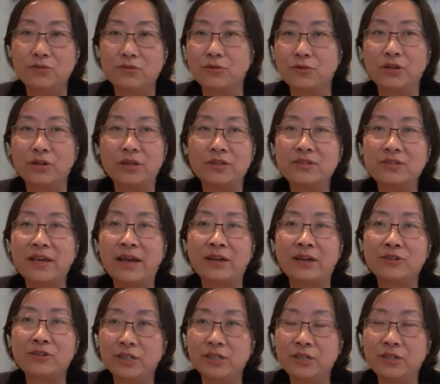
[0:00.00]
there is
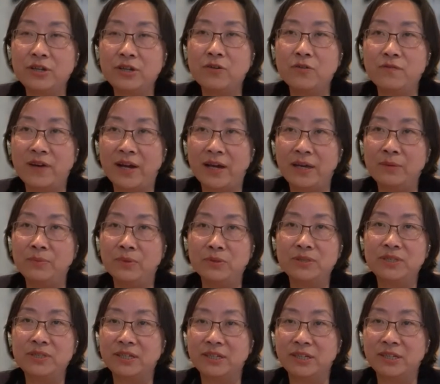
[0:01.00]
actually no
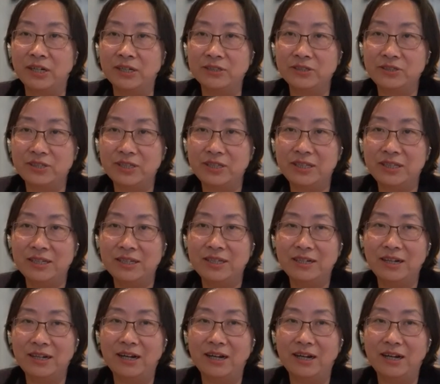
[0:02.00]
viable technology